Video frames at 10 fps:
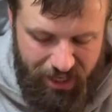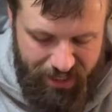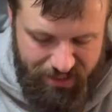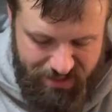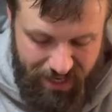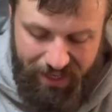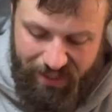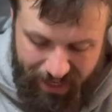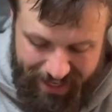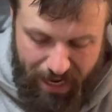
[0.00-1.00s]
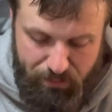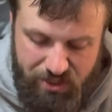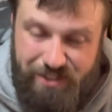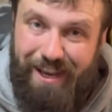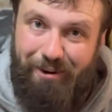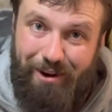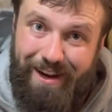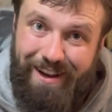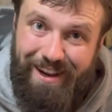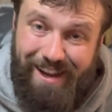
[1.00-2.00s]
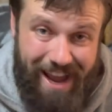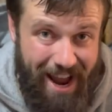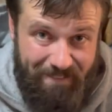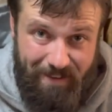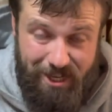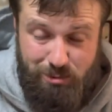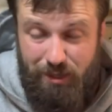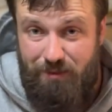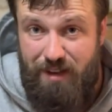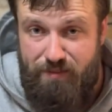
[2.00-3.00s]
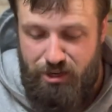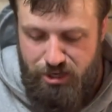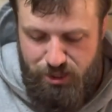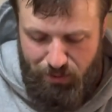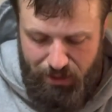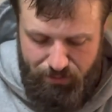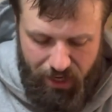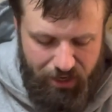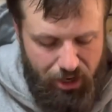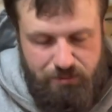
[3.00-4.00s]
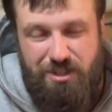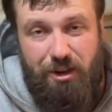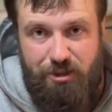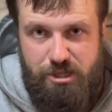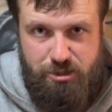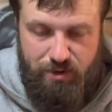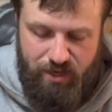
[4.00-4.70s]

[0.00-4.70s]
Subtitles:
It can be scary at first when you've never used one, but I'm so used to it